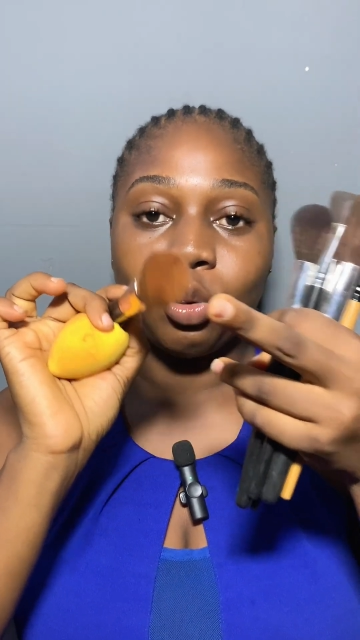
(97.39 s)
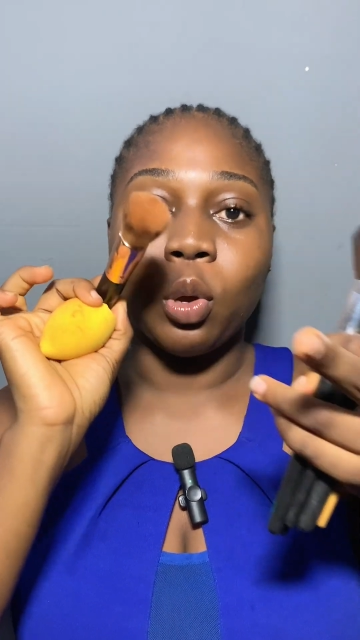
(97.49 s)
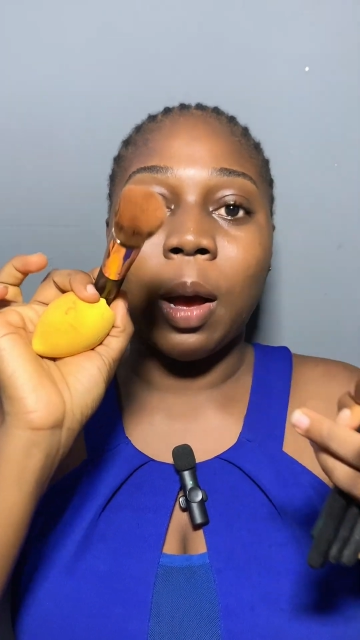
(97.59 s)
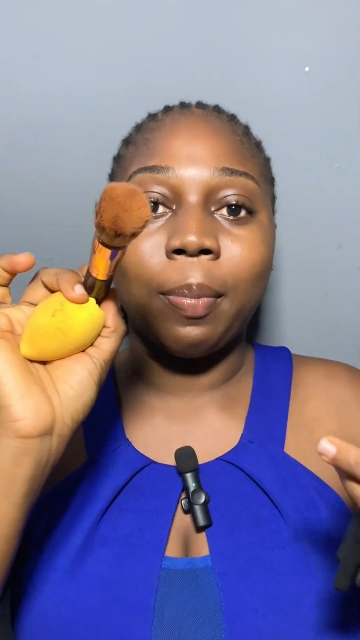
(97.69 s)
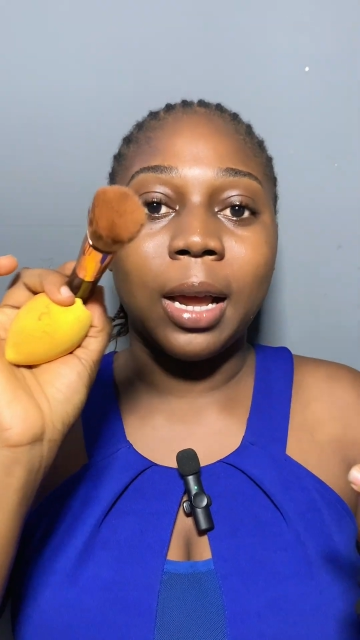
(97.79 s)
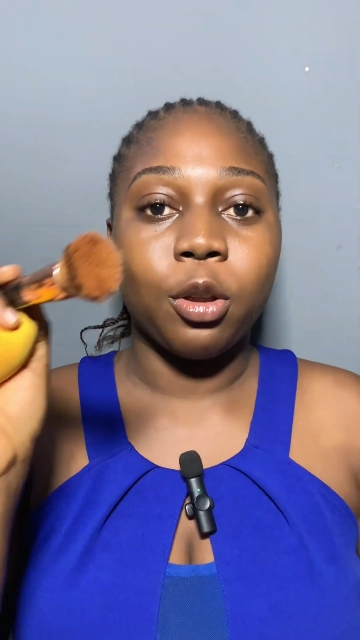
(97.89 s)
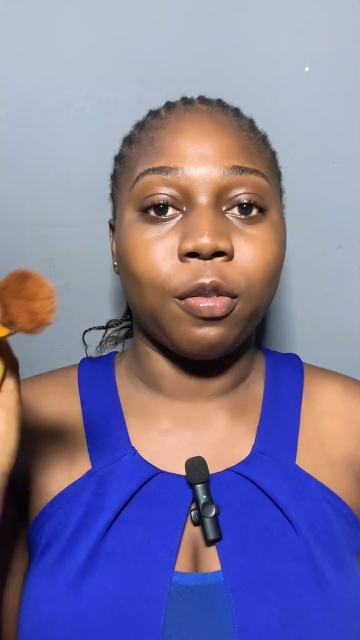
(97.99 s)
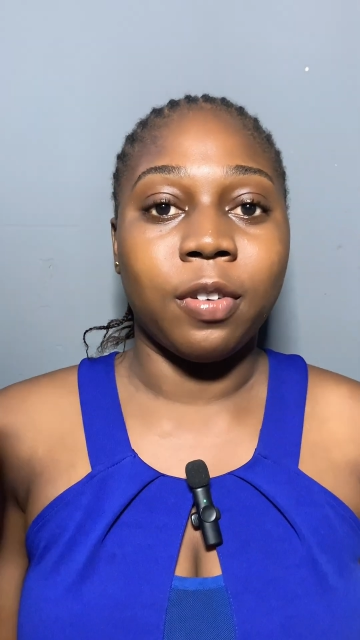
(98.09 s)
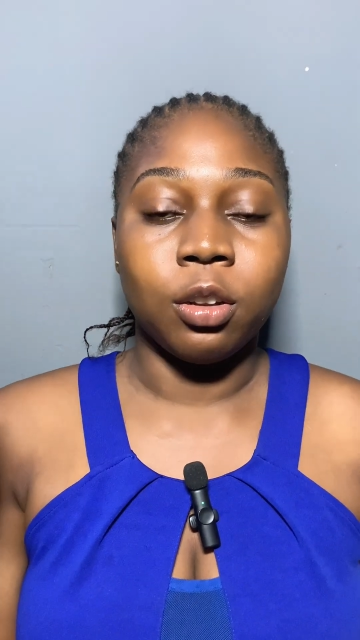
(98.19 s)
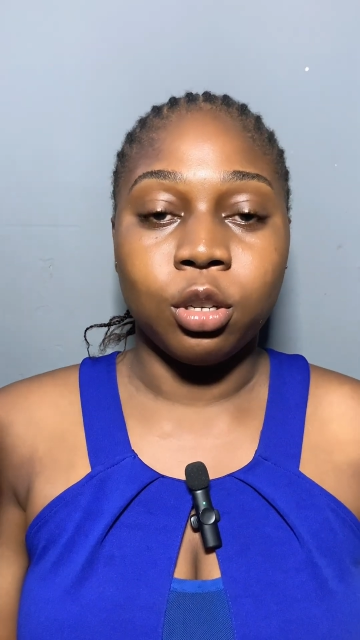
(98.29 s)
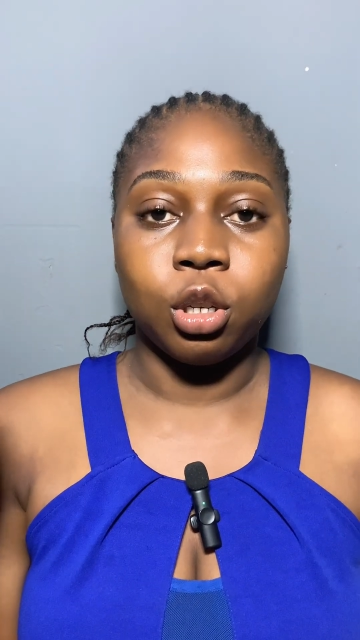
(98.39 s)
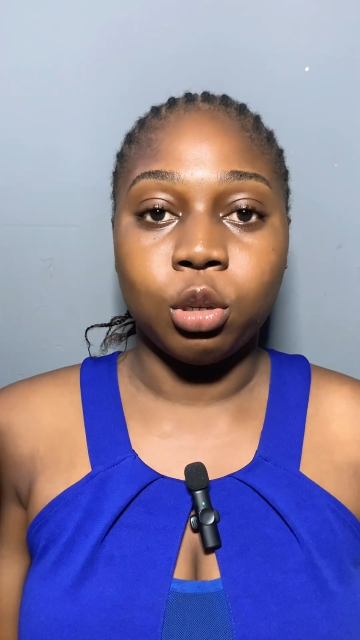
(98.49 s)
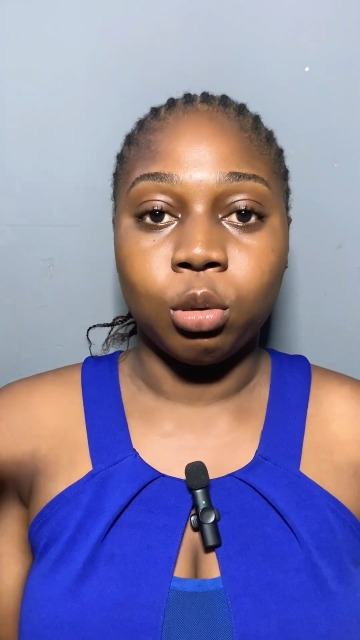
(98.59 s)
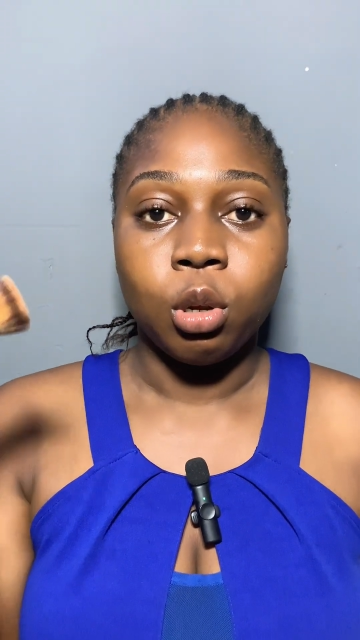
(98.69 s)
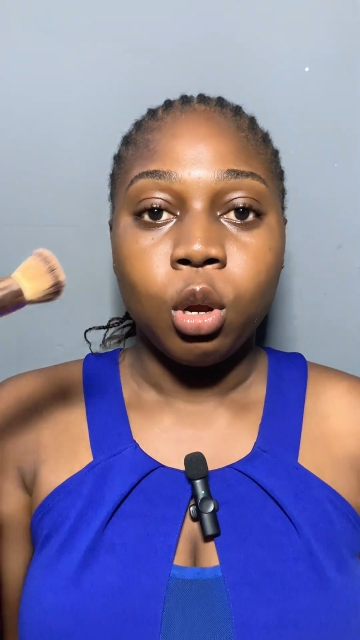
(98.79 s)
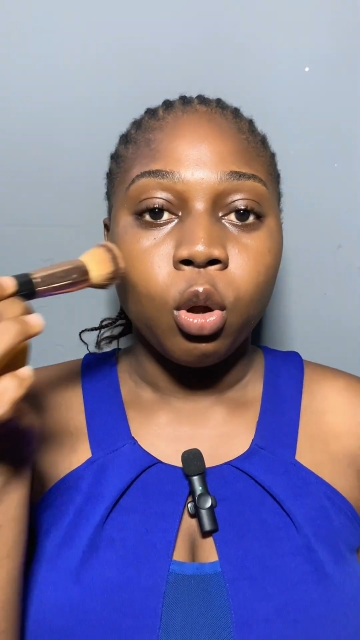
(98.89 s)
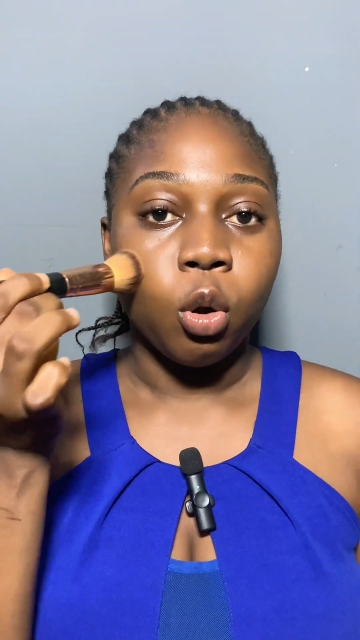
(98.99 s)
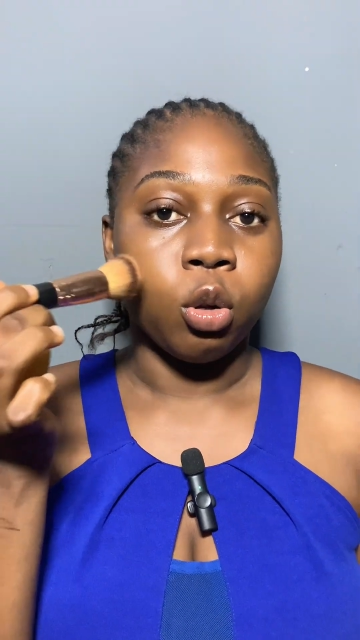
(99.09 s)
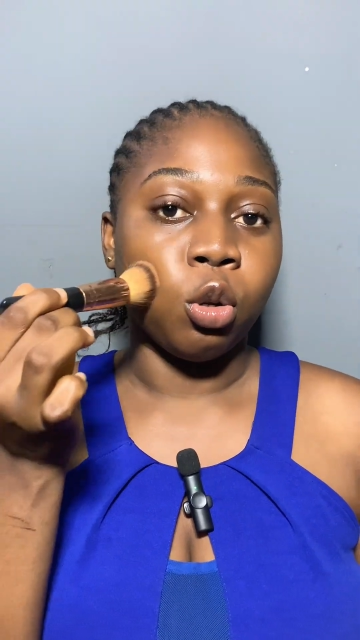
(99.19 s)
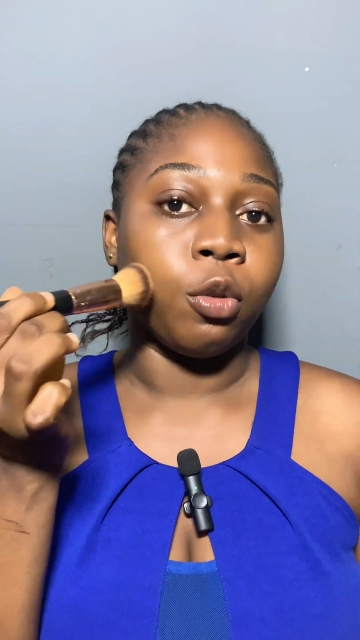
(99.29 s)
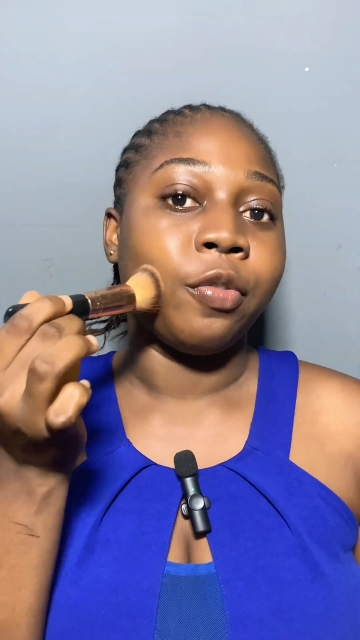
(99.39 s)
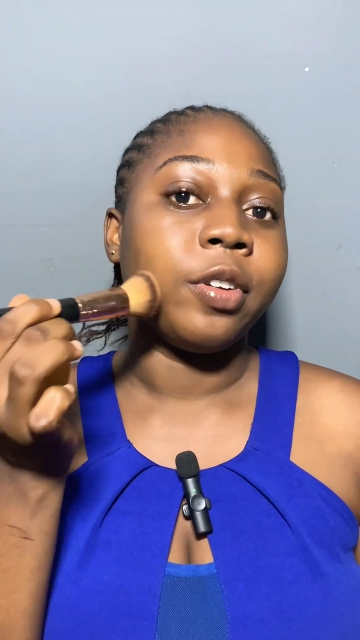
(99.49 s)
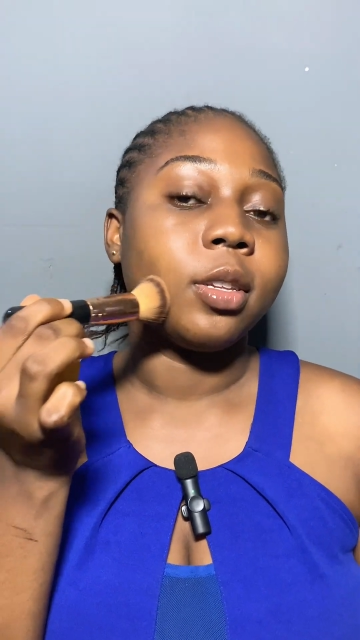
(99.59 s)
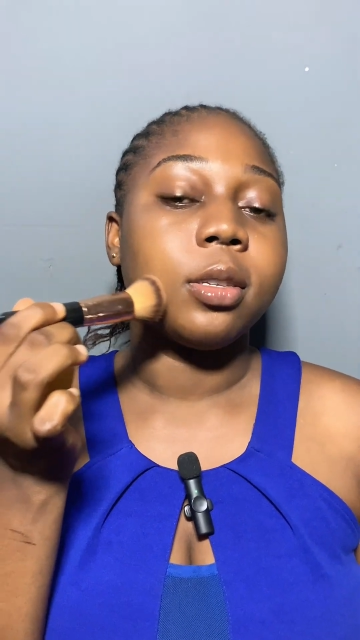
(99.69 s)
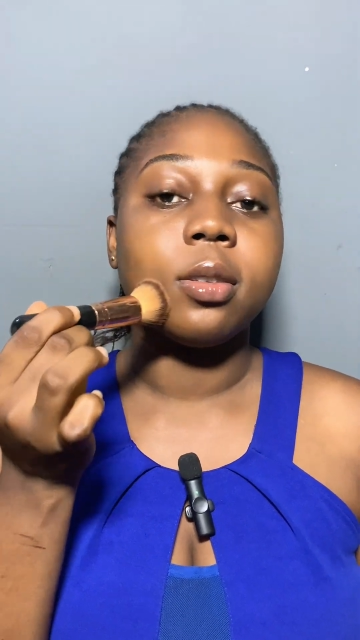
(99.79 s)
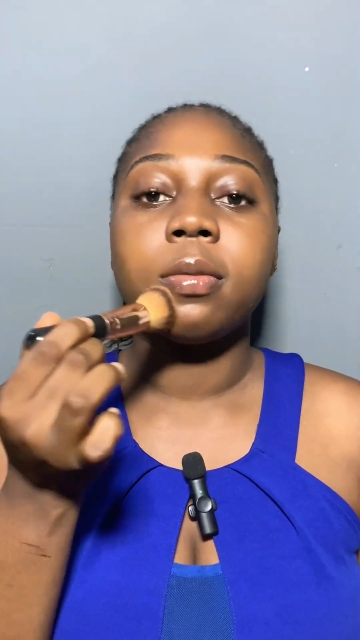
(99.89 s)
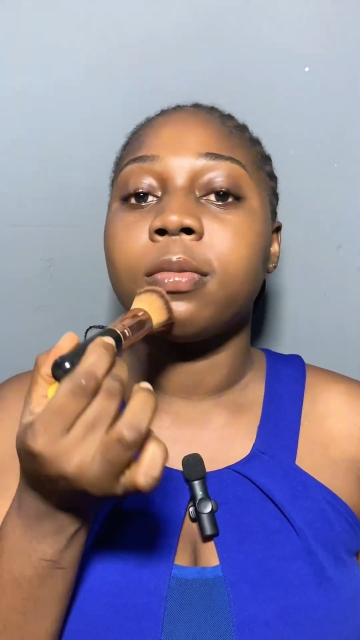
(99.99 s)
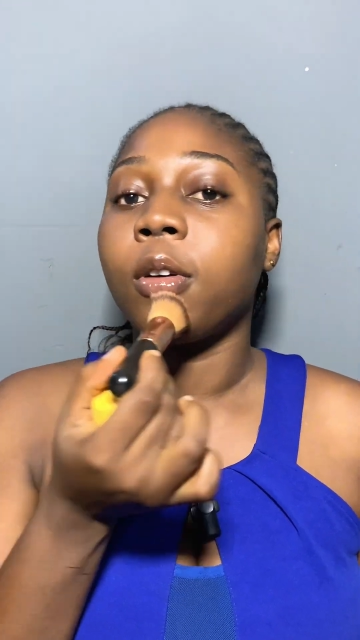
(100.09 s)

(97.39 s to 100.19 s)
to apply your foundation on your face,